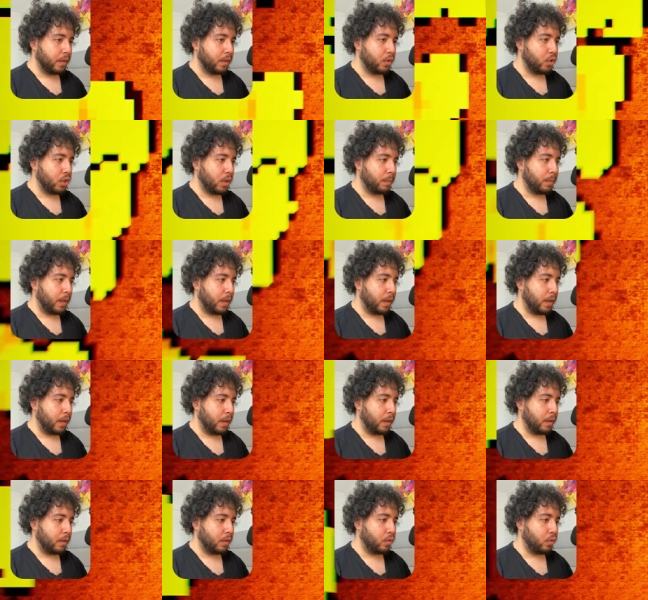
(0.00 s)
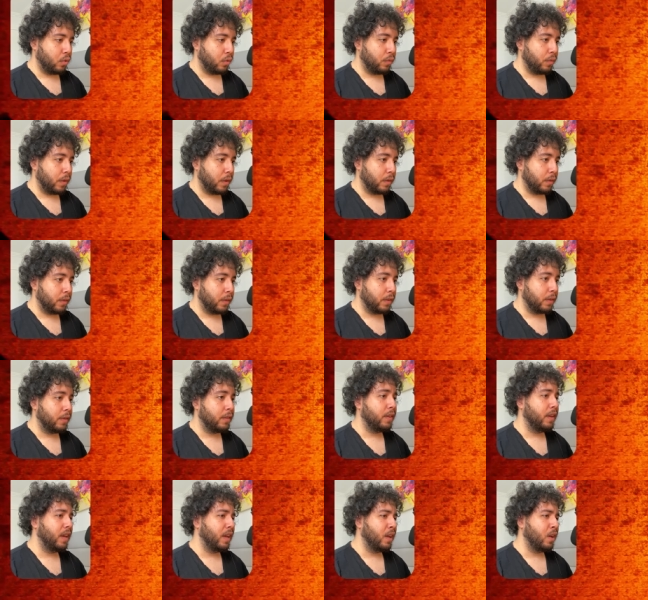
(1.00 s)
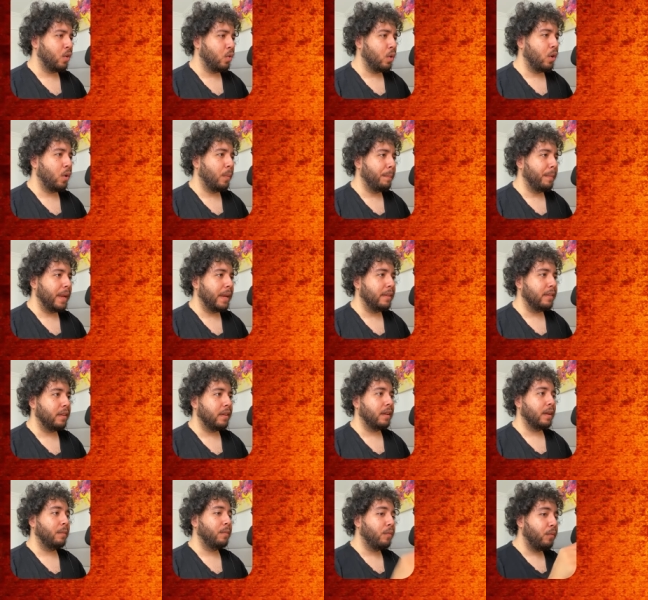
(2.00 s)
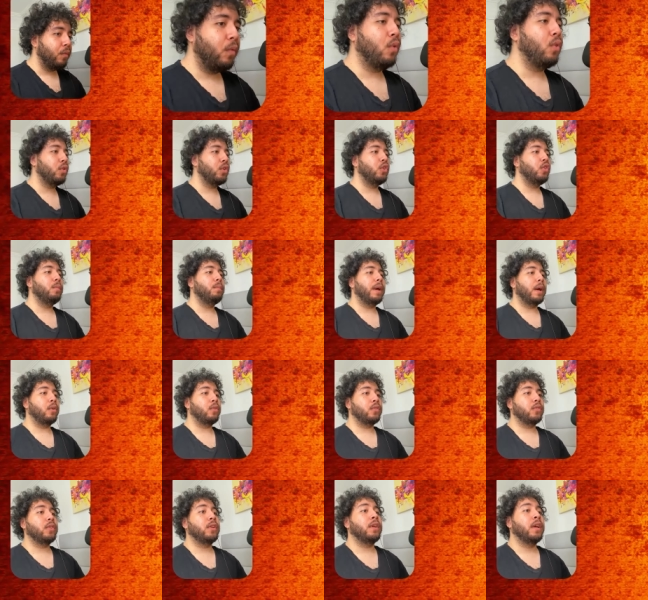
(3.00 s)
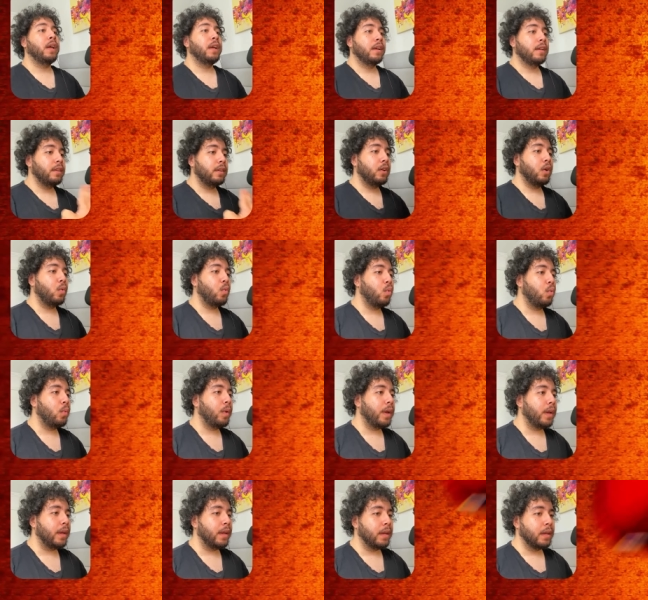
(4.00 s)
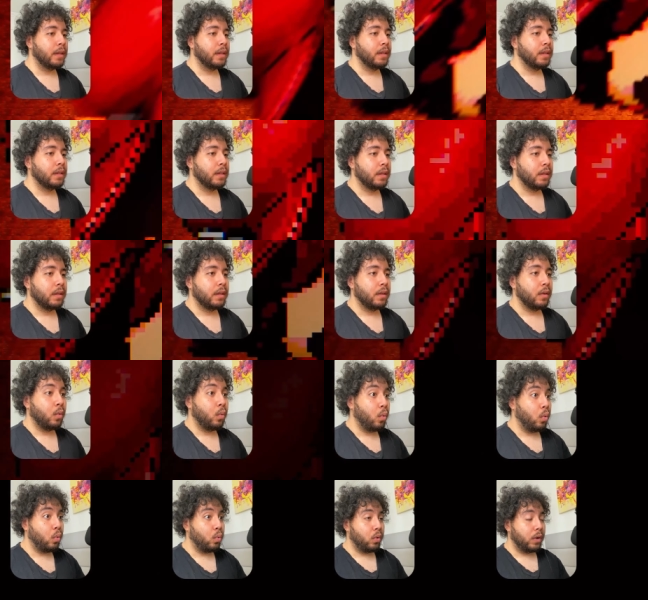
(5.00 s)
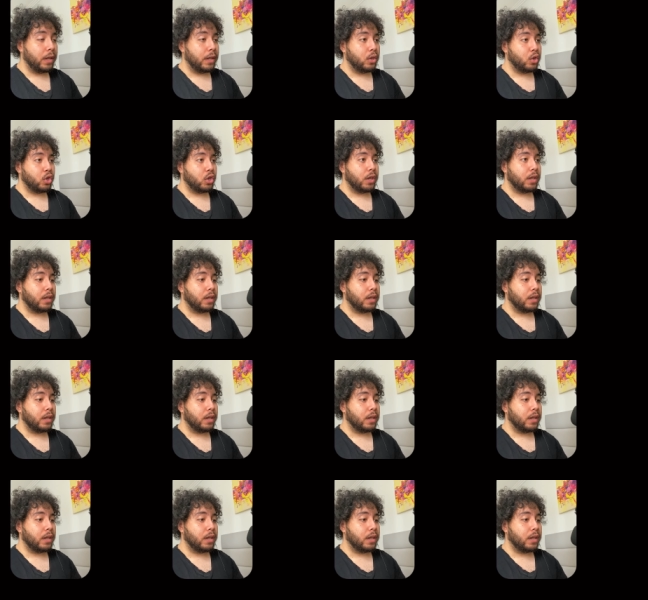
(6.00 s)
Jump higher, go faster. See how amazing and fuck you, Bowser. Go away. Holy shit.